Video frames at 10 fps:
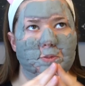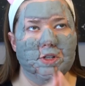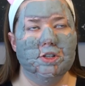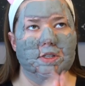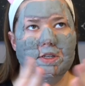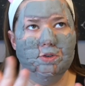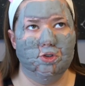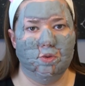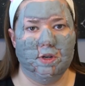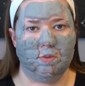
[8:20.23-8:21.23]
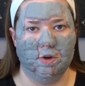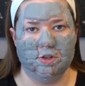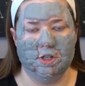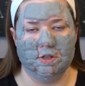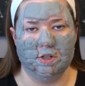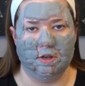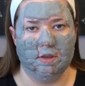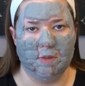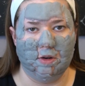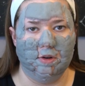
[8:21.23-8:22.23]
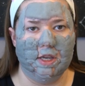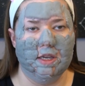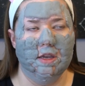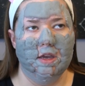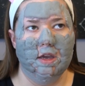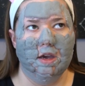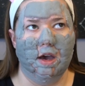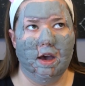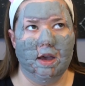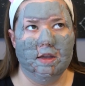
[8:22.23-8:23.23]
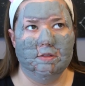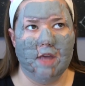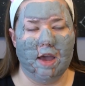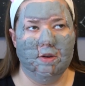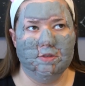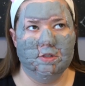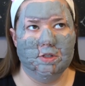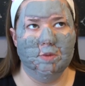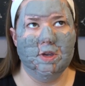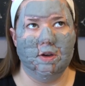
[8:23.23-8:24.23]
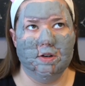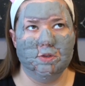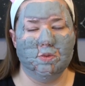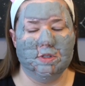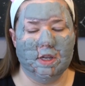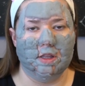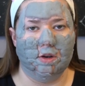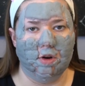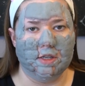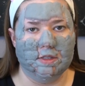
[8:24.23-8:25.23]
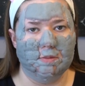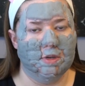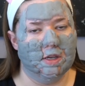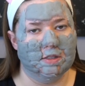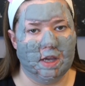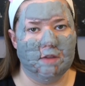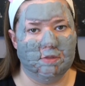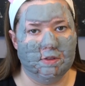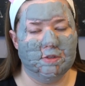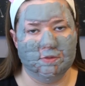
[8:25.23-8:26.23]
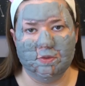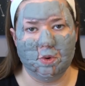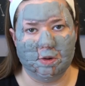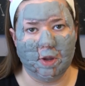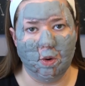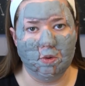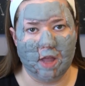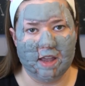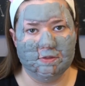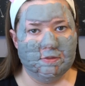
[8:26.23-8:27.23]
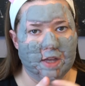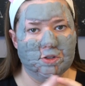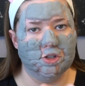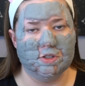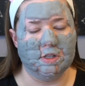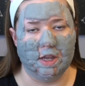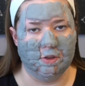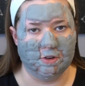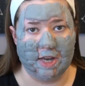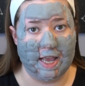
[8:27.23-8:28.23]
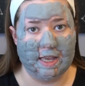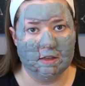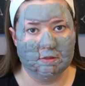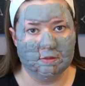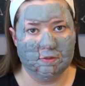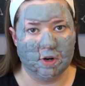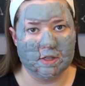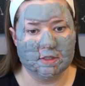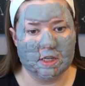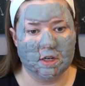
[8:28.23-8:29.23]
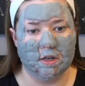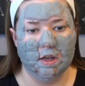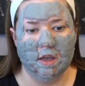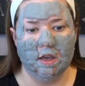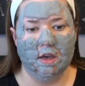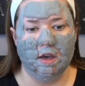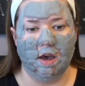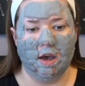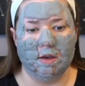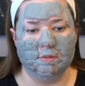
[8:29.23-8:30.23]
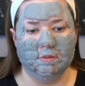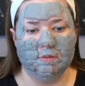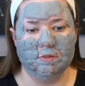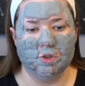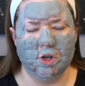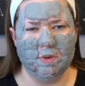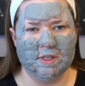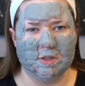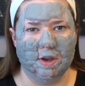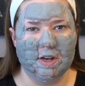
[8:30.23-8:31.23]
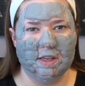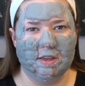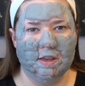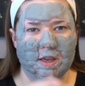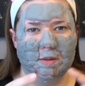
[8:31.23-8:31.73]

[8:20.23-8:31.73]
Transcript: much as I enjoyed watching a documentary, that, to be honest, was not that crazy because I've lived in Florida my whole life. That's just another day for us here. Joe Exotic